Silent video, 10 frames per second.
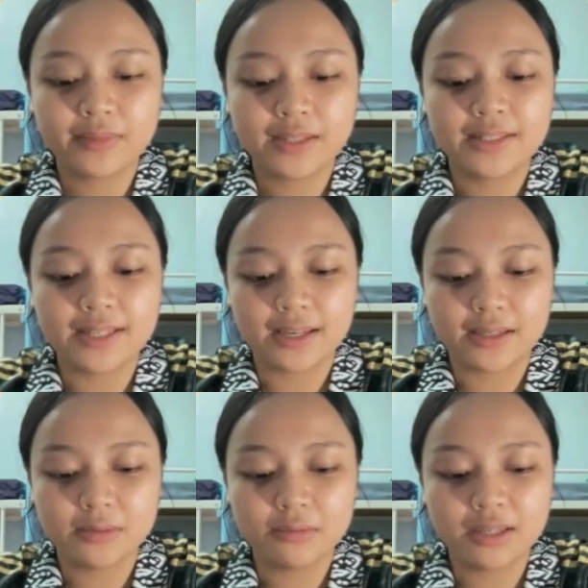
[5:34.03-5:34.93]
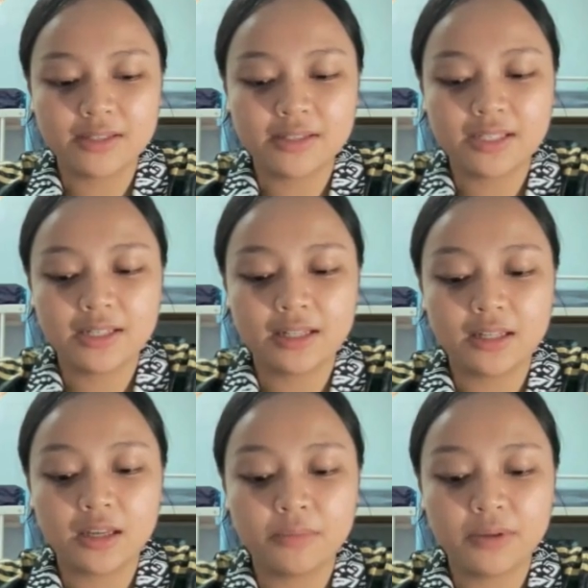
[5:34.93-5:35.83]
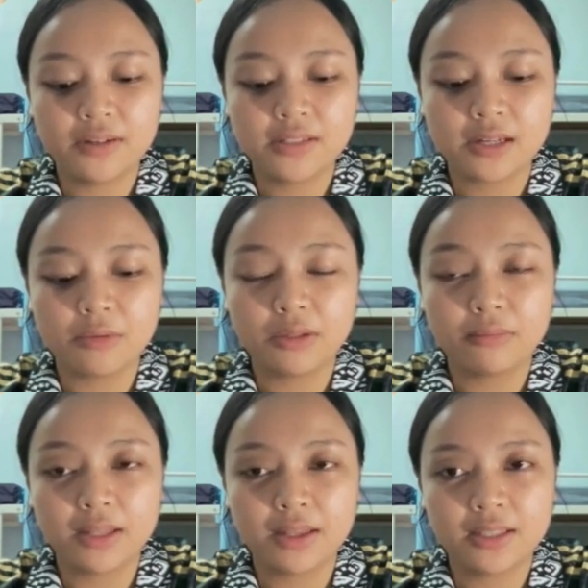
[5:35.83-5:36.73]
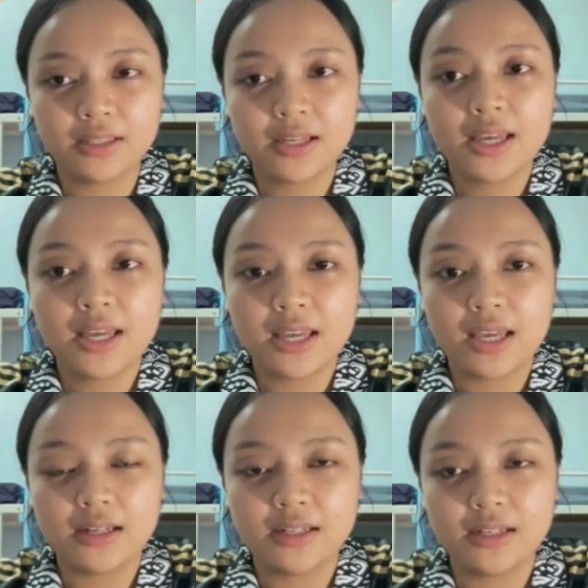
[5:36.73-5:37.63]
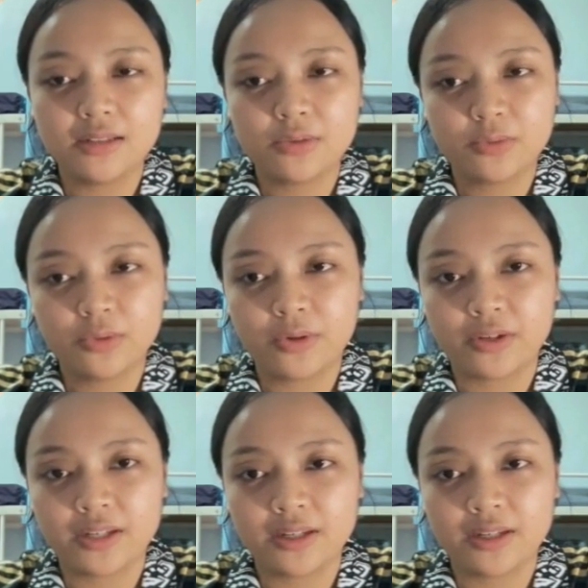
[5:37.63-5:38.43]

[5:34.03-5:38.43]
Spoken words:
Yes, we can see that appearance are what matter in this story.